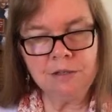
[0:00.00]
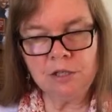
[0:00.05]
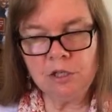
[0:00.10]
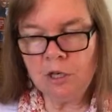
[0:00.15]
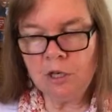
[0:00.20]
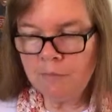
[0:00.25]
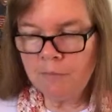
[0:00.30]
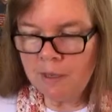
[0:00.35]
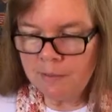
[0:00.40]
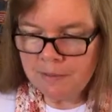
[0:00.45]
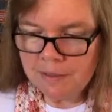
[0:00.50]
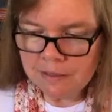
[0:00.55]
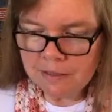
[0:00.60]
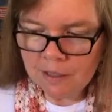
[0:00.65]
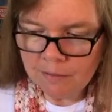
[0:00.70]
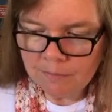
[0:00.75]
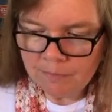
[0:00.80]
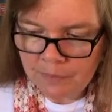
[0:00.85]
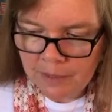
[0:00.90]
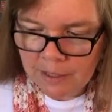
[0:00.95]

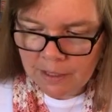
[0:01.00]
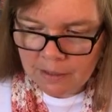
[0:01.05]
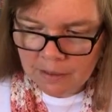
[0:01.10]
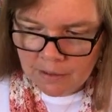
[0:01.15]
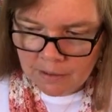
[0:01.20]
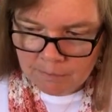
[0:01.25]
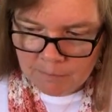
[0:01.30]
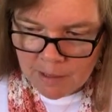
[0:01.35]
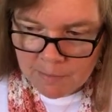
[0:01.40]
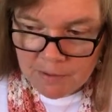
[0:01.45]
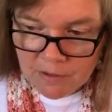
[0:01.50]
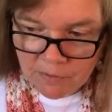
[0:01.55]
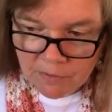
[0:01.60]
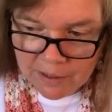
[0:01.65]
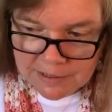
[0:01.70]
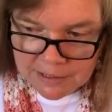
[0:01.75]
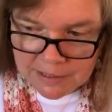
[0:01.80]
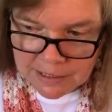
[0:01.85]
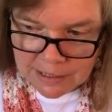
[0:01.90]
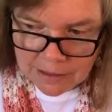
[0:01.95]
Maybe if I
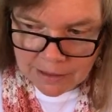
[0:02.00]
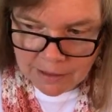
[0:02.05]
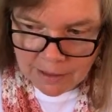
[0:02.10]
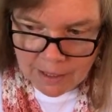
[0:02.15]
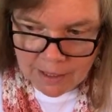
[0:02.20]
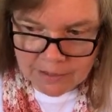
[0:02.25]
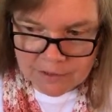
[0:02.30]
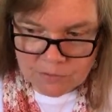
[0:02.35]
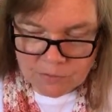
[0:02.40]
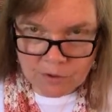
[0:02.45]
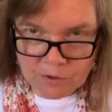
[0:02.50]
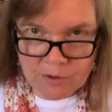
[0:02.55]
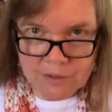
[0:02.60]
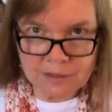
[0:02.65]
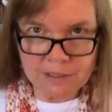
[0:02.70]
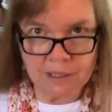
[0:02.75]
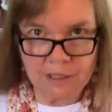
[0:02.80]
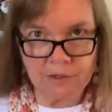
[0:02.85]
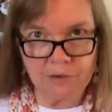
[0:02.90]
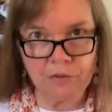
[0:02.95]
did a class where it's
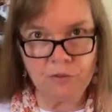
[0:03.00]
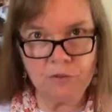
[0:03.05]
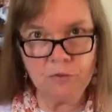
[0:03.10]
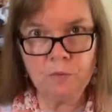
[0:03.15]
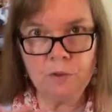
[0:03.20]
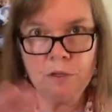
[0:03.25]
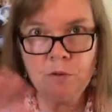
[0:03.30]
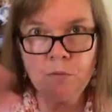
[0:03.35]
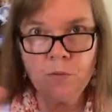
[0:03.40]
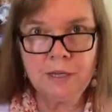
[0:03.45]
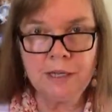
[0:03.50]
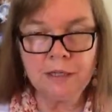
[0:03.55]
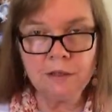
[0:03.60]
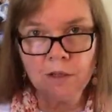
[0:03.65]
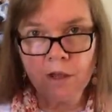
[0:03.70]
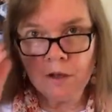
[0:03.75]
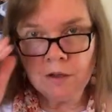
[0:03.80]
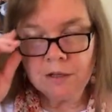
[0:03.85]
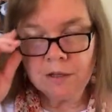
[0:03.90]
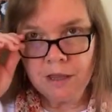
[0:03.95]
like a 3-week
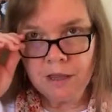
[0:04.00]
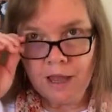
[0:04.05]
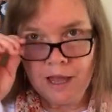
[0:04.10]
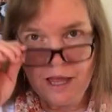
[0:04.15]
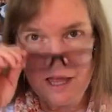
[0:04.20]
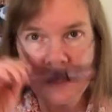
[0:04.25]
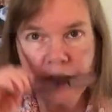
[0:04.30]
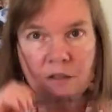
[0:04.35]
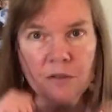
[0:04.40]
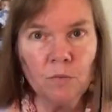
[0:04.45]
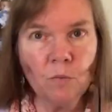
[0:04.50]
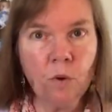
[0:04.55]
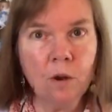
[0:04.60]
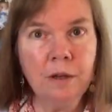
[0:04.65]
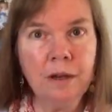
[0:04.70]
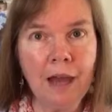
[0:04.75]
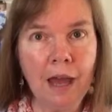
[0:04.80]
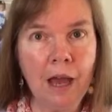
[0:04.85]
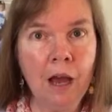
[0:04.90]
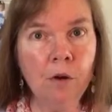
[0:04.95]
long class, 1
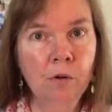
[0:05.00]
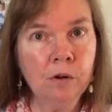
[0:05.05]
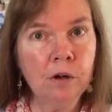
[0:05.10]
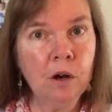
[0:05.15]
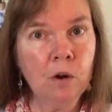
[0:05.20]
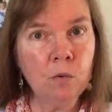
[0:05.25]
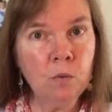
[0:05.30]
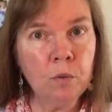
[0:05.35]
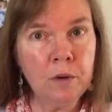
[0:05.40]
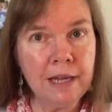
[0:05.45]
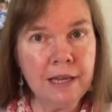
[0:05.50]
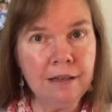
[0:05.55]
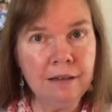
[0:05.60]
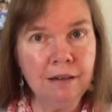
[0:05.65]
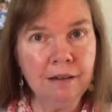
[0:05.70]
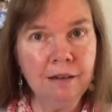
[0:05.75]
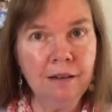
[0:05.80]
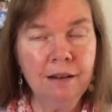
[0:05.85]
hour a week,